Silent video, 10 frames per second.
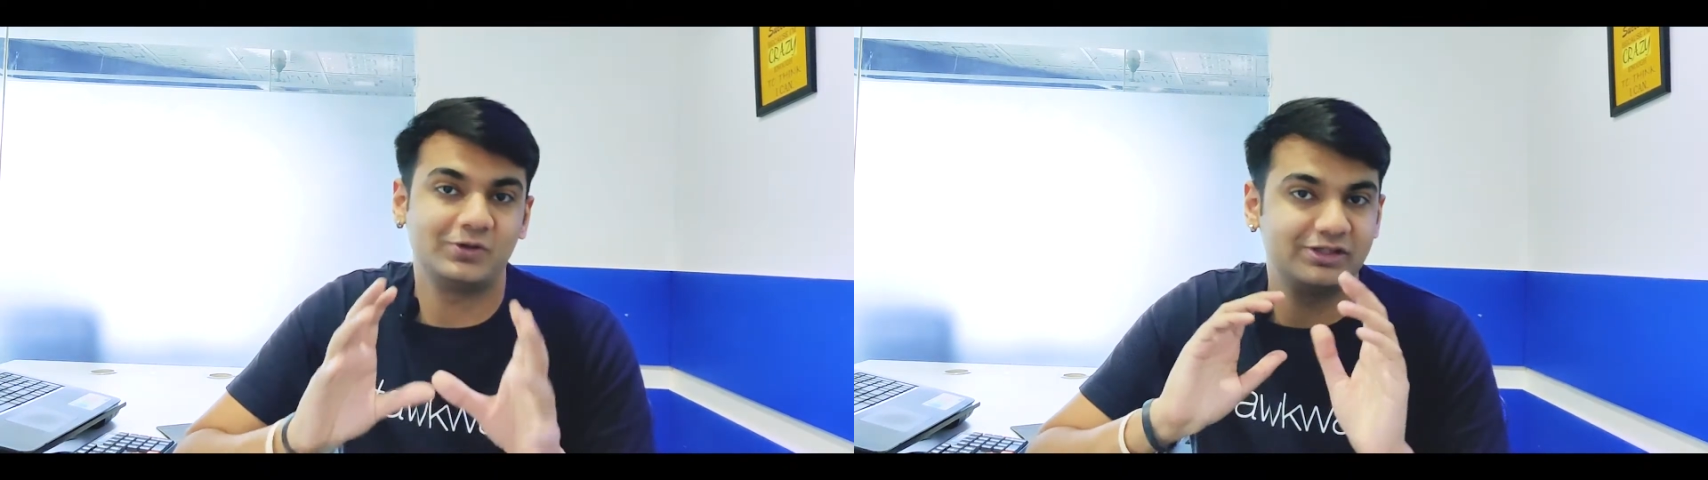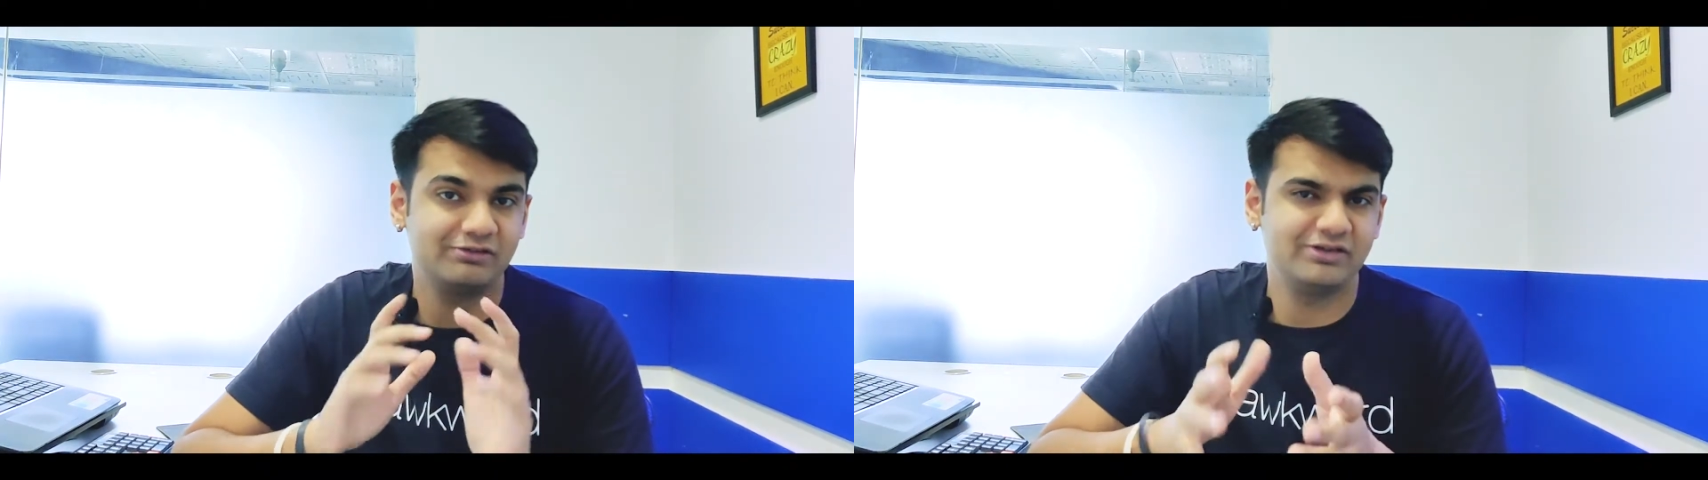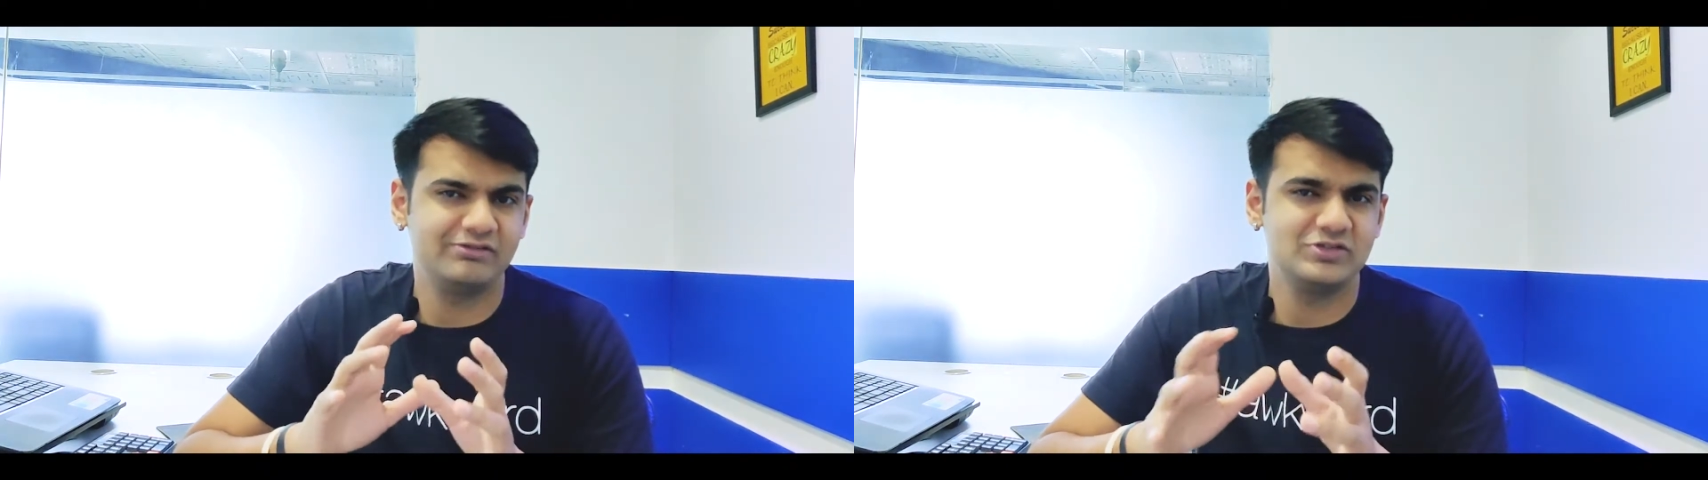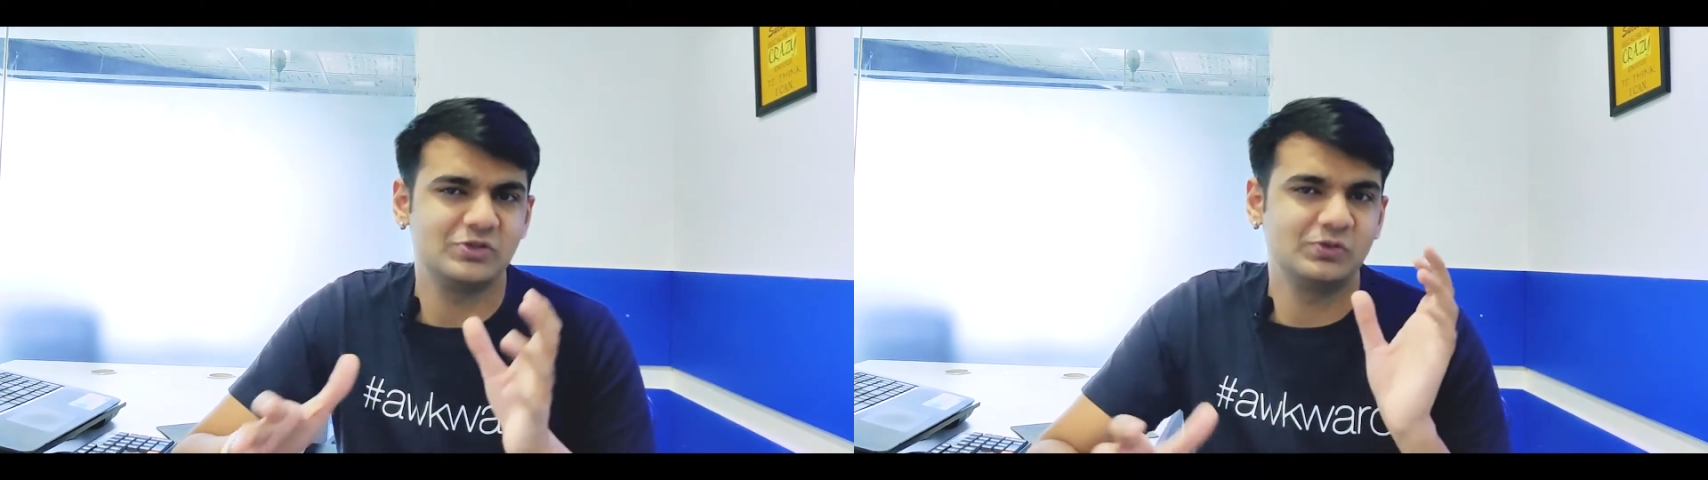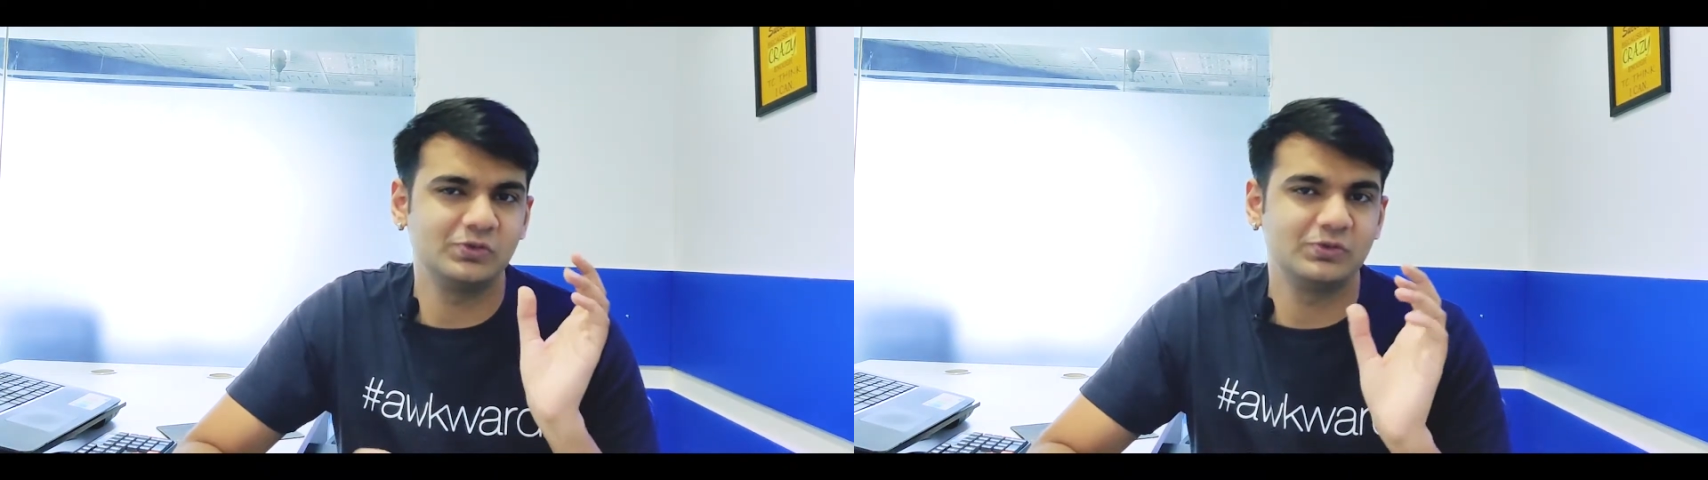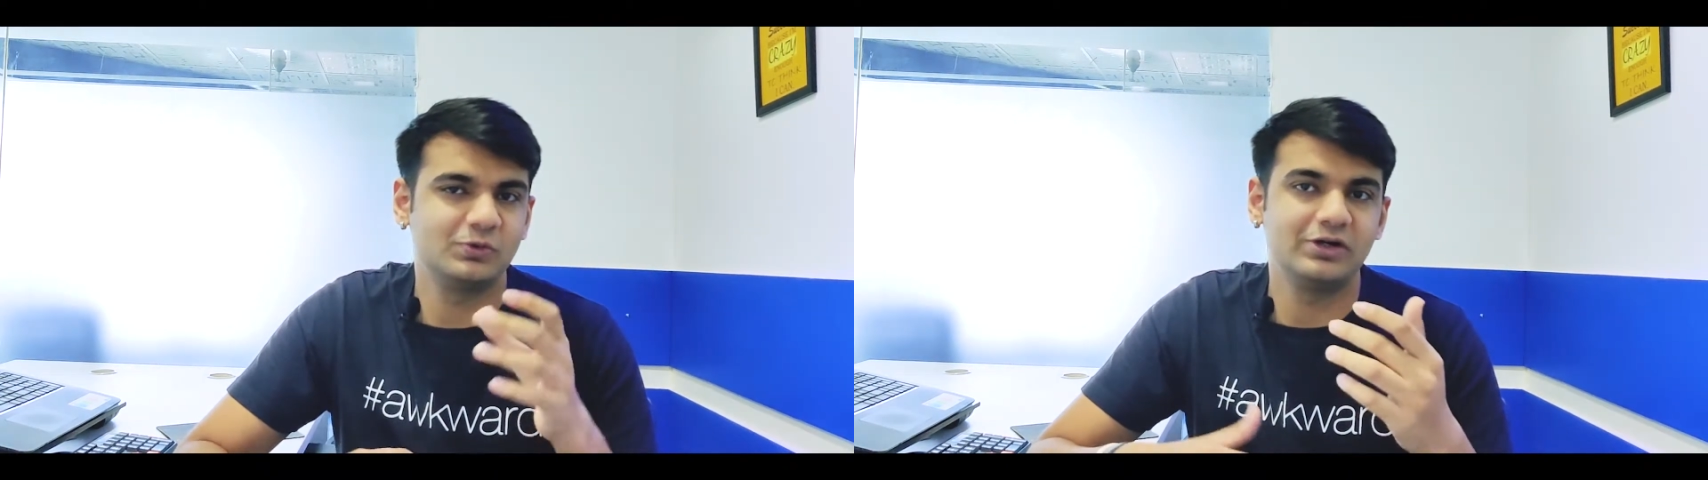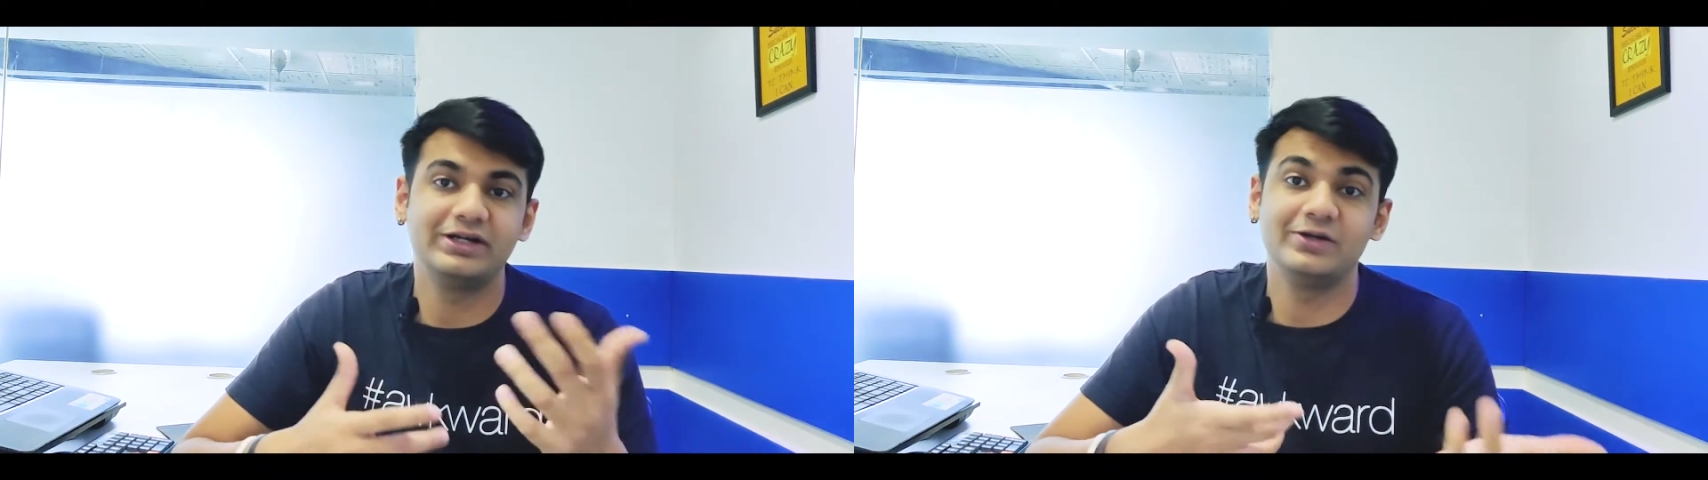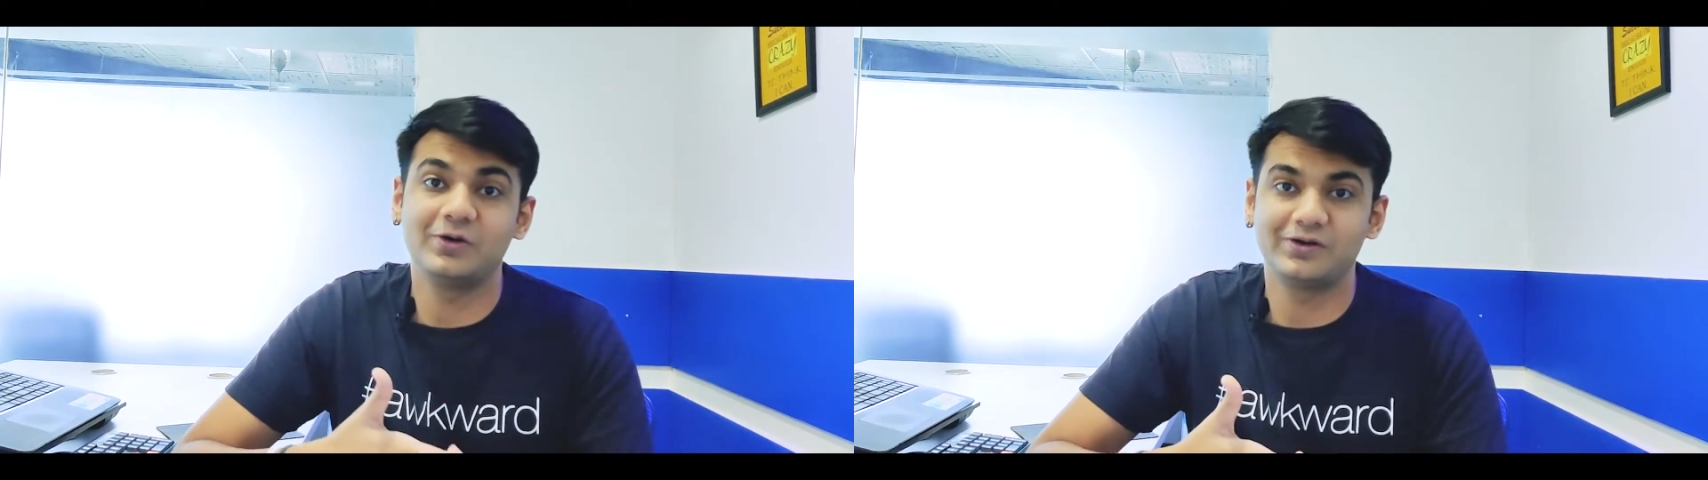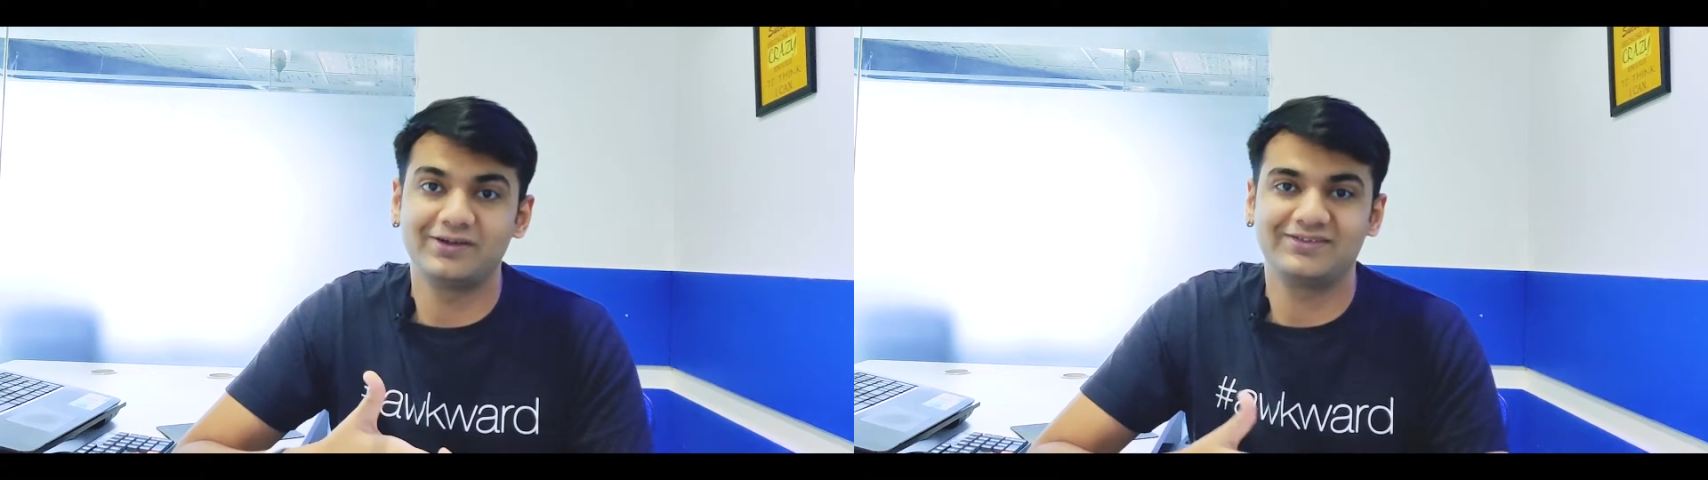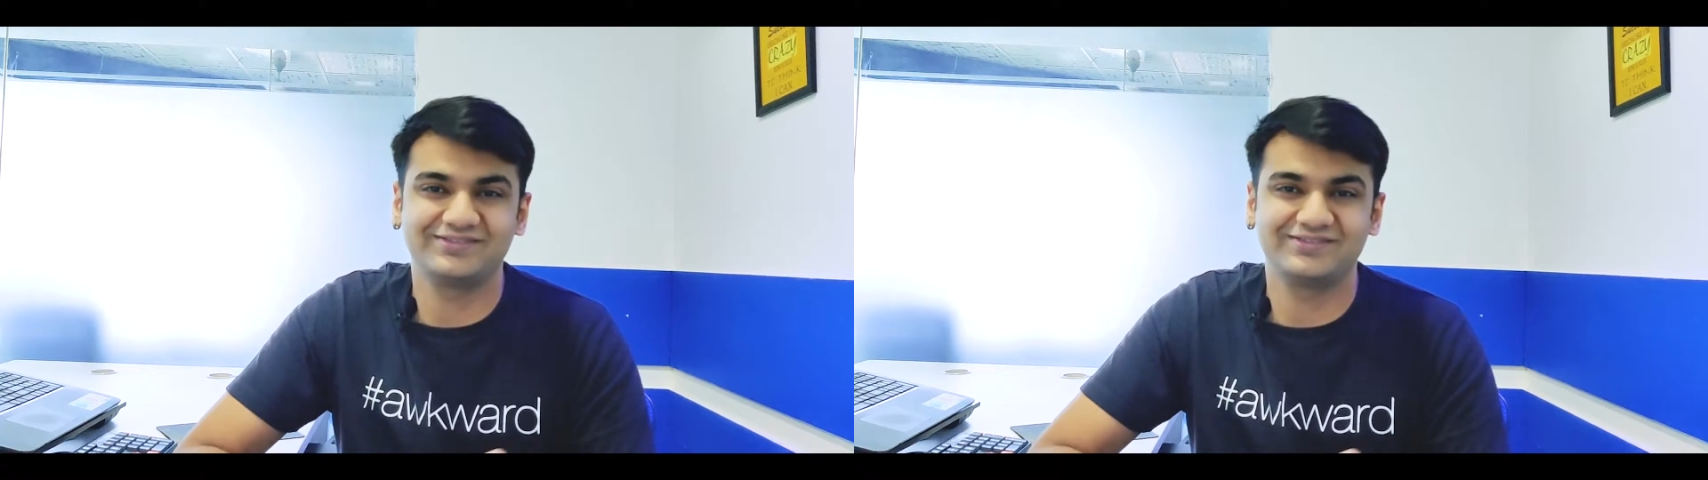not the one which you already got.